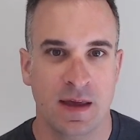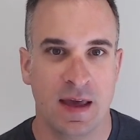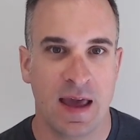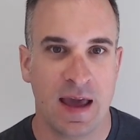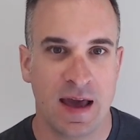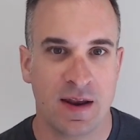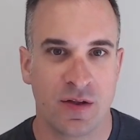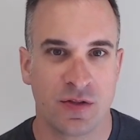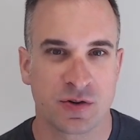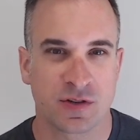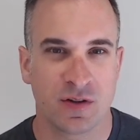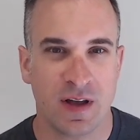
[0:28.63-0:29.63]
And
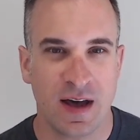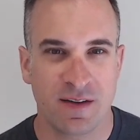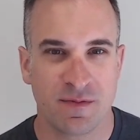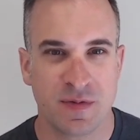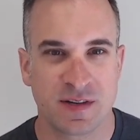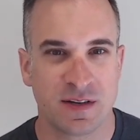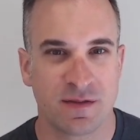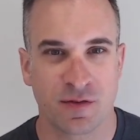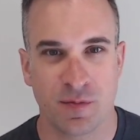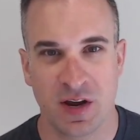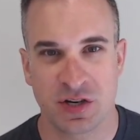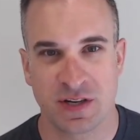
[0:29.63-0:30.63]
there's a lot of
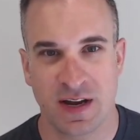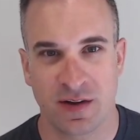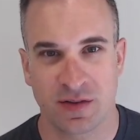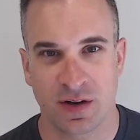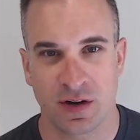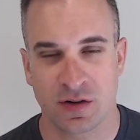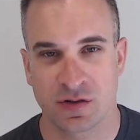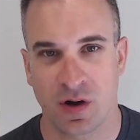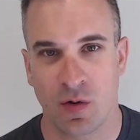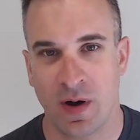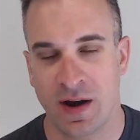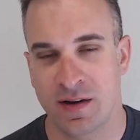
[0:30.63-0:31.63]
misinformation out there, so I
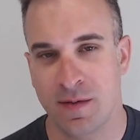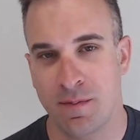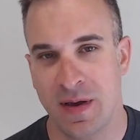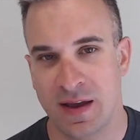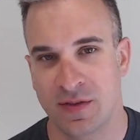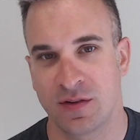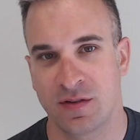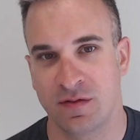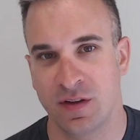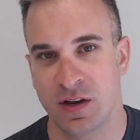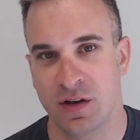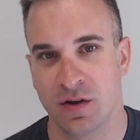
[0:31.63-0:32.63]
wanted to make this
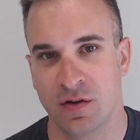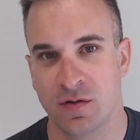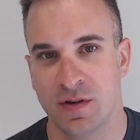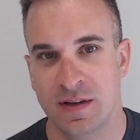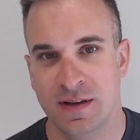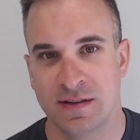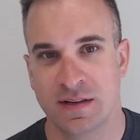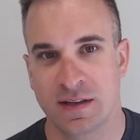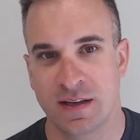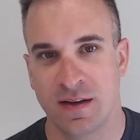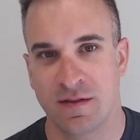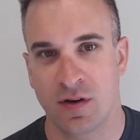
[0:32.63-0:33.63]
video to
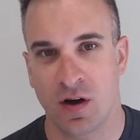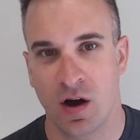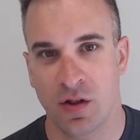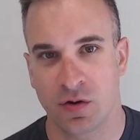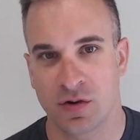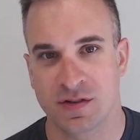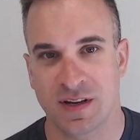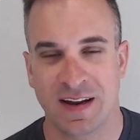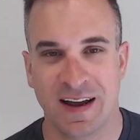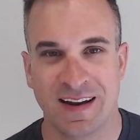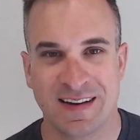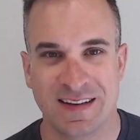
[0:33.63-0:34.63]
give others an
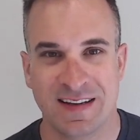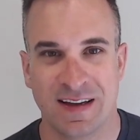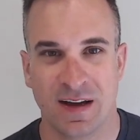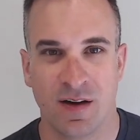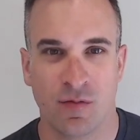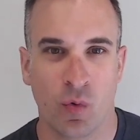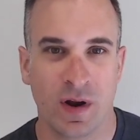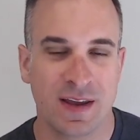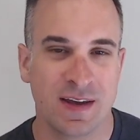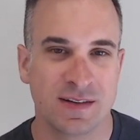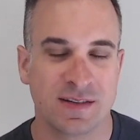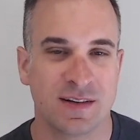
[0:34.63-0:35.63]
idea of what
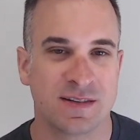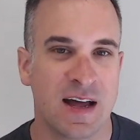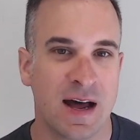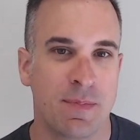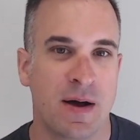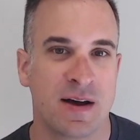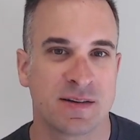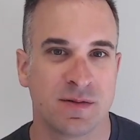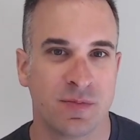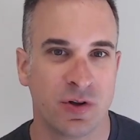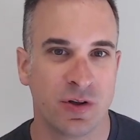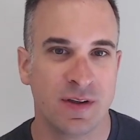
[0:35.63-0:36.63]
is and is not
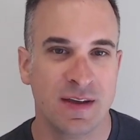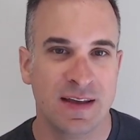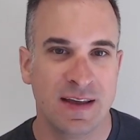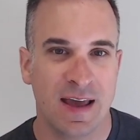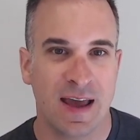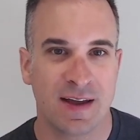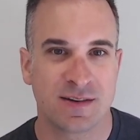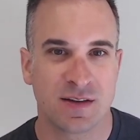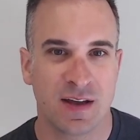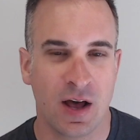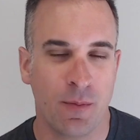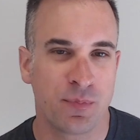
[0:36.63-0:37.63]
possible and to
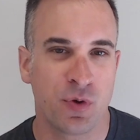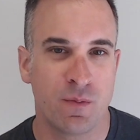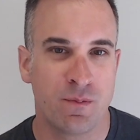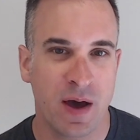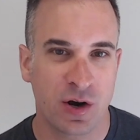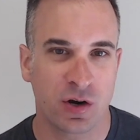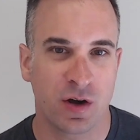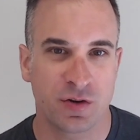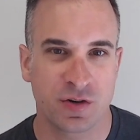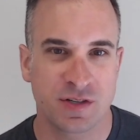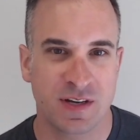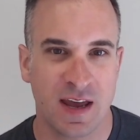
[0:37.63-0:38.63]
help you better
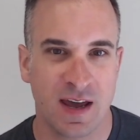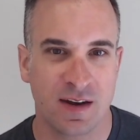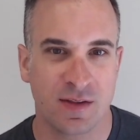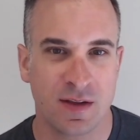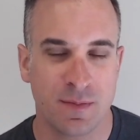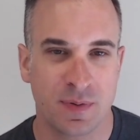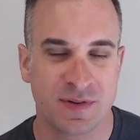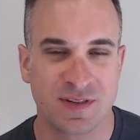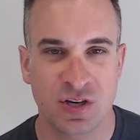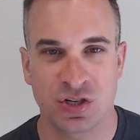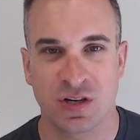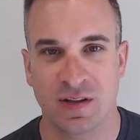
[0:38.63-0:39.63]
understand the
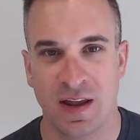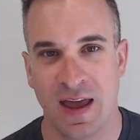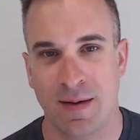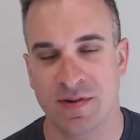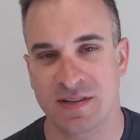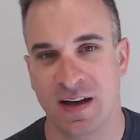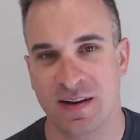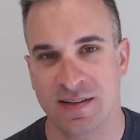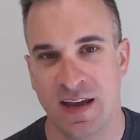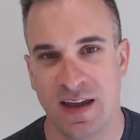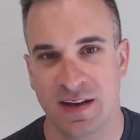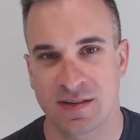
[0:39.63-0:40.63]
position that Amazon
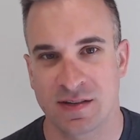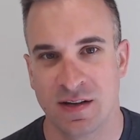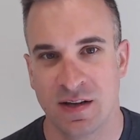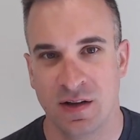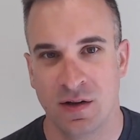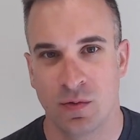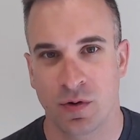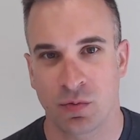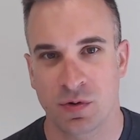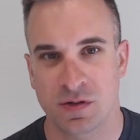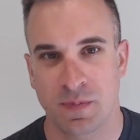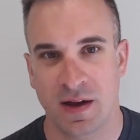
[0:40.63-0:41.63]
takes with
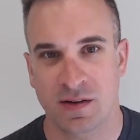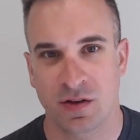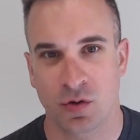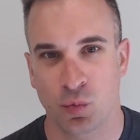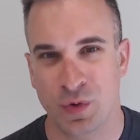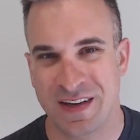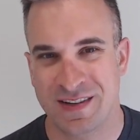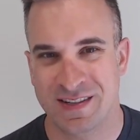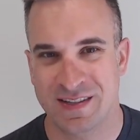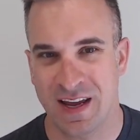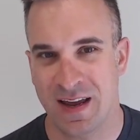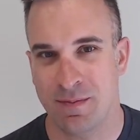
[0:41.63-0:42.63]
respect to the
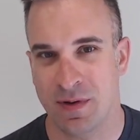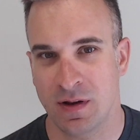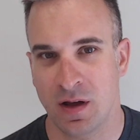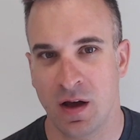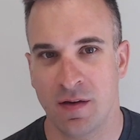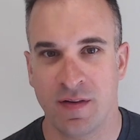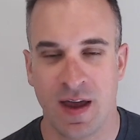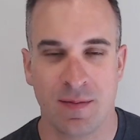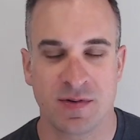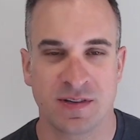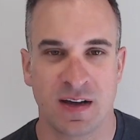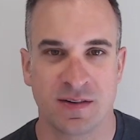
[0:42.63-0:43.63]
reinstatement of
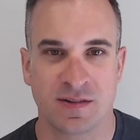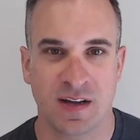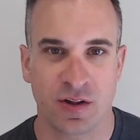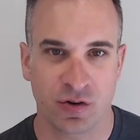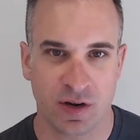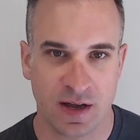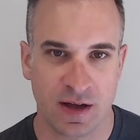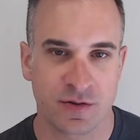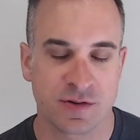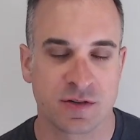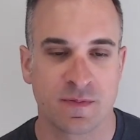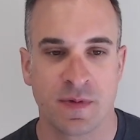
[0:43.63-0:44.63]
Amazon seller
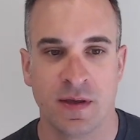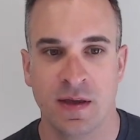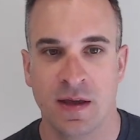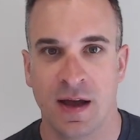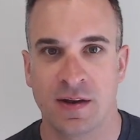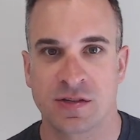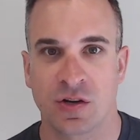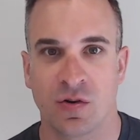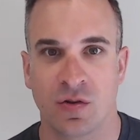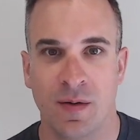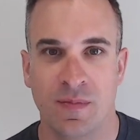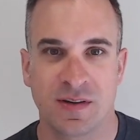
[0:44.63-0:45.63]
accounts. And so
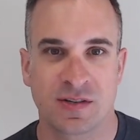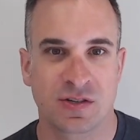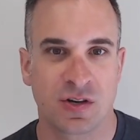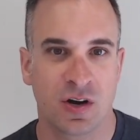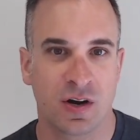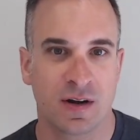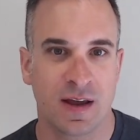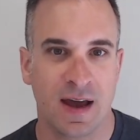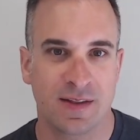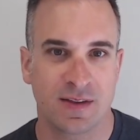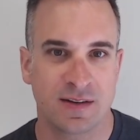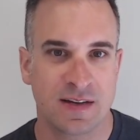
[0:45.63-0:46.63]
let me start
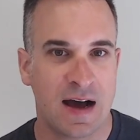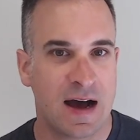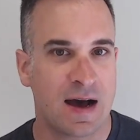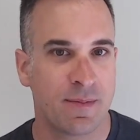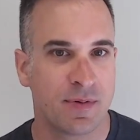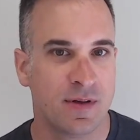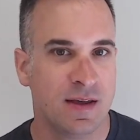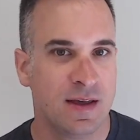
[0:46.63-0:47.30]
at the top.